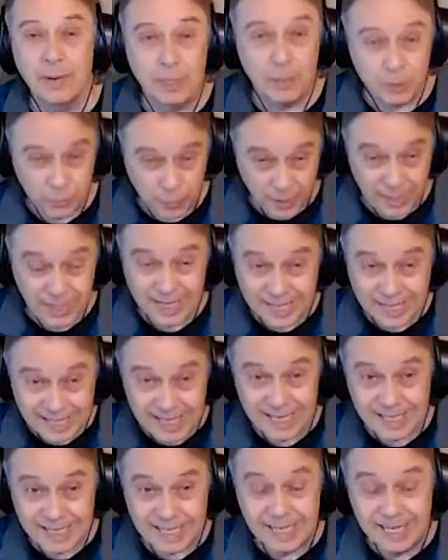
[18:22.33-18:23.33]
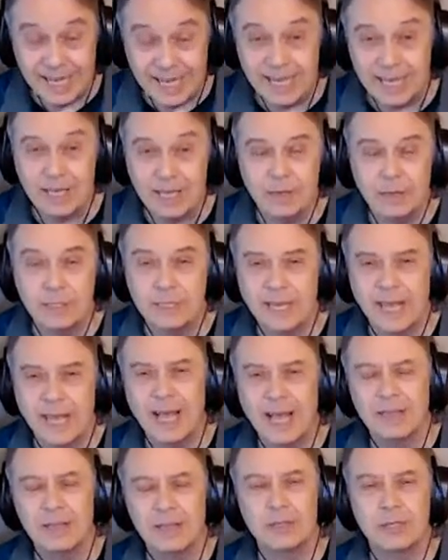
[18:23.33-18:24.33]
He goes, really? It's his gig? He goes,
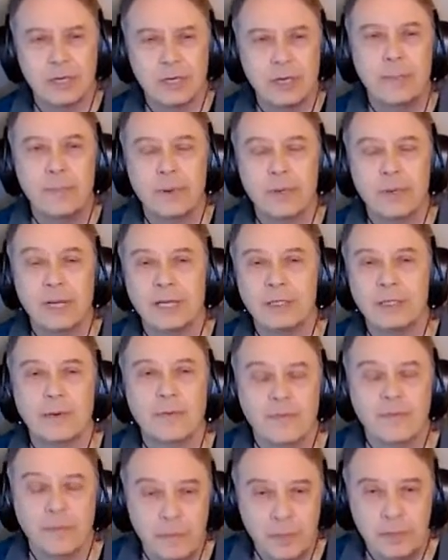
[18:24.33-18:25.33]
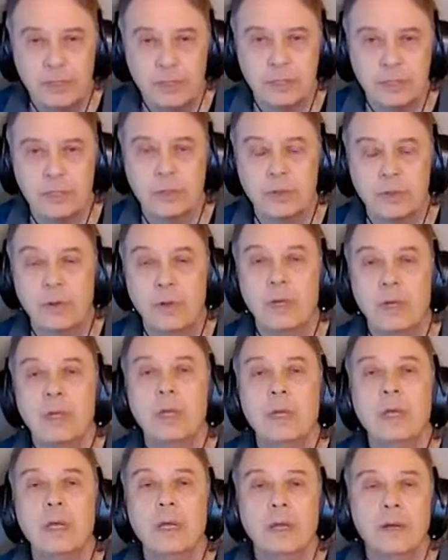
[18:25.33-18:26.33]
yeah, there's a couple guys home from music school.
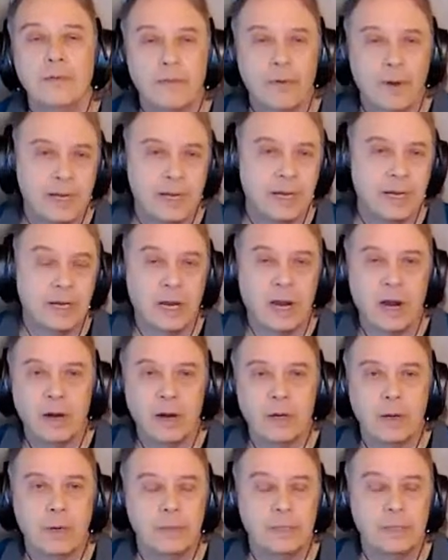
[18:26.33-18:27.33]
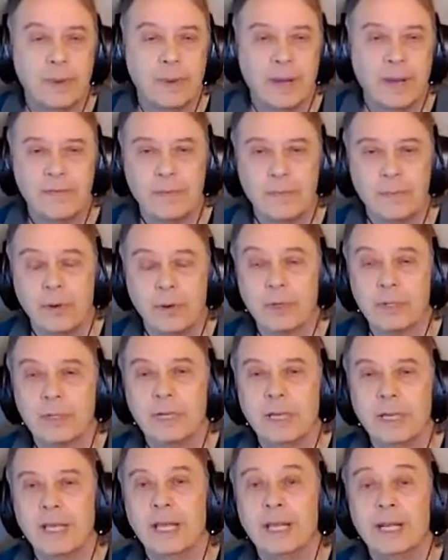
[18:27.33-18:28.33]
Frank Accardo was back from
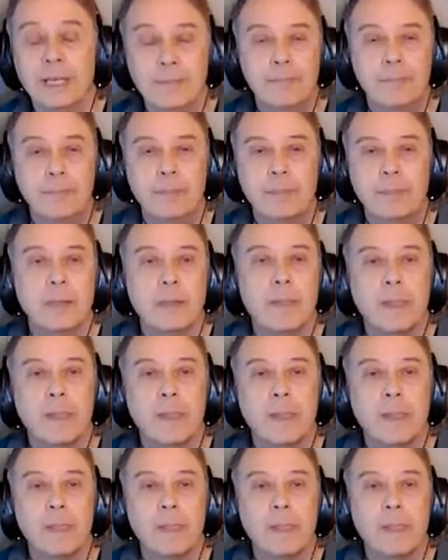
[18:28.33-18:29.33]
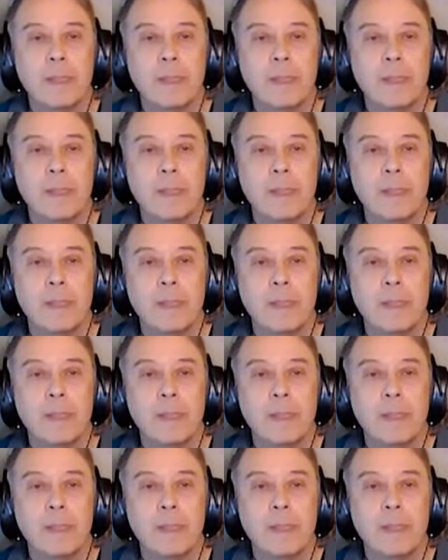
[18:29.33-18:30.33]
Berkeley, and he records them
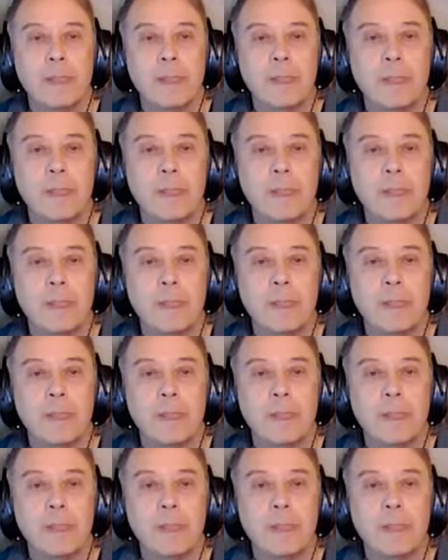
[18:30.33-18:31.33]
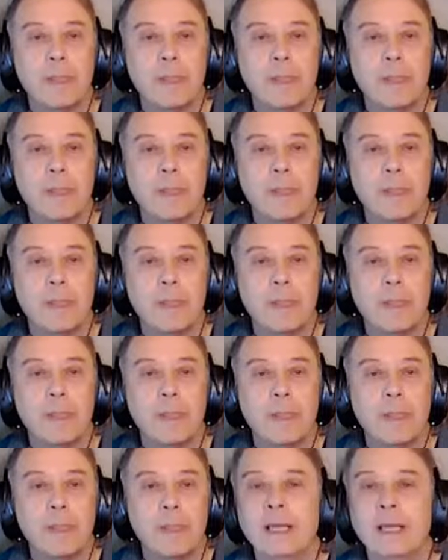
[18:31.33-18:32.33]
in his parents' basement. He books the gigs,
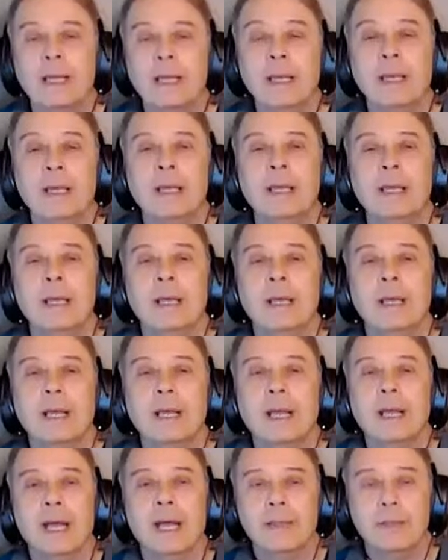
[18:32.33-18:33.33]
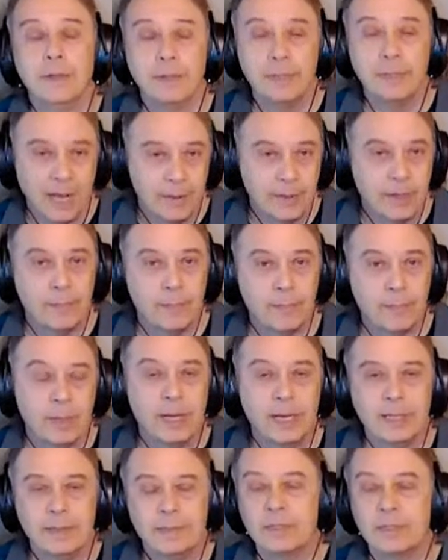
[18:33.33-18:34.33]
and they're down there
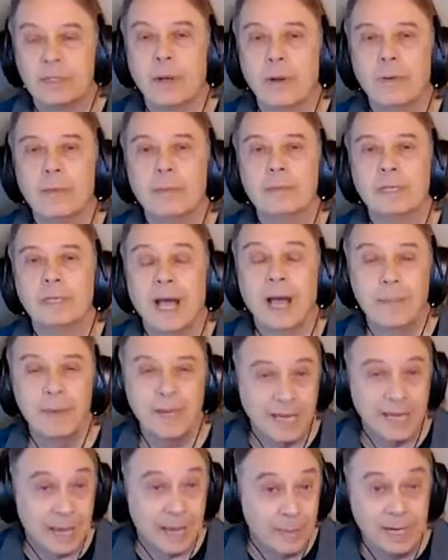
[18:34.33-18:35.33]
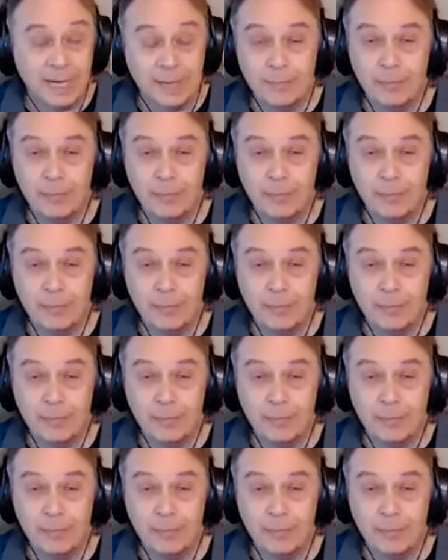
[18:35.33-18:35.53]
playing. So Tommy came in.